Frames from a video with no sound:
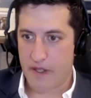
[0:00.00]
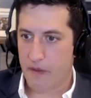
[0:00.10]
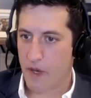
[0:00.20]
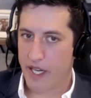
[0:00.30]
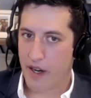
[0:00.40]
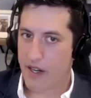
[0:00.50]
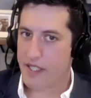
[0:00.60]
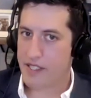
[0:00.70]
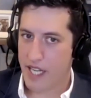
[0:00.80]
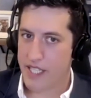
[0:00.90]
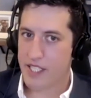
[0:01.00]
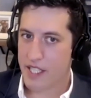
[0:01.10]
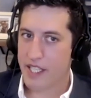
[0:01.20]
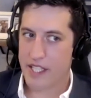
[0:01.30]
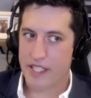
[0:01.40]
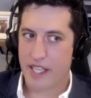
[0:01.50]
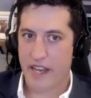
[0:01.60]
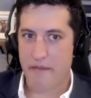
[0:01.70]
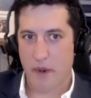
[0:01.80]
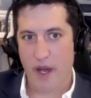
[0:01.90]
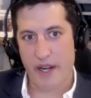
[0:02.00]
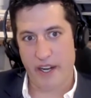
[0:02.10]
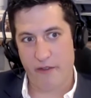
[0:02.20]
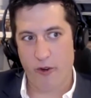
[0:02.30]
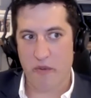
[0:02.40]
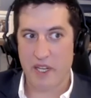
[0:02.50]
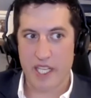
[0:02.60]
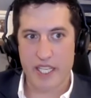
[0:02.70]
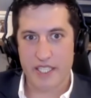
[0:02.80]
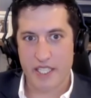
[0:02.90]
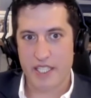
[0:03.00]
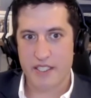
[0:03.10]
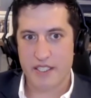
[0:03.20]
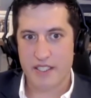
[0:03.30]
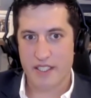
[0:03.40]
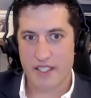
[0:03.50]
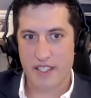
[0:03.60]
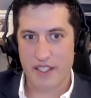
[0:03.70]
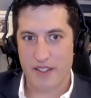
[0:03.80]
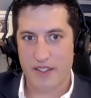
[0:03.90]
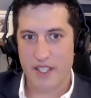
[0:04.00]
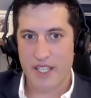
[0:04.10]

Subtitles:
what are essentially the same product formulations, you know,